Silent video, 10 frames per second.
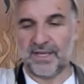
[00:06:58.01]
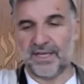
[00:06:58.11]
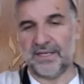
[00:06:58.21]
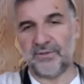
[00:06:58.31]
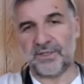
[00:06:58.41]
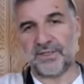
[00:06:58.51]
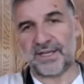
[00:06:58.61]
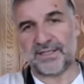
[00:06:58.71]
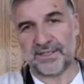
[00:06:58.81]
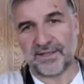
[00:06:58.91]

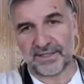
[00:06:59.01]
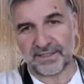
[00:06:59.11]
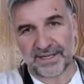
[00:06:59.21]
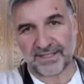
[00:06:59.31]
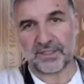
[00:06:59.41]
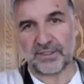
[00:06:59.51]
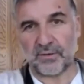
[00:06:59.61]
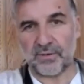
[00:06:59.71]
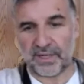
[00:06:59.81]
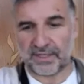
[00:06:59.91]
elucidated, things like
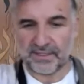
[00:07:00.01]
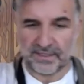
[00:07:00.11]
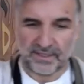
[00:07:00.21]
stoning.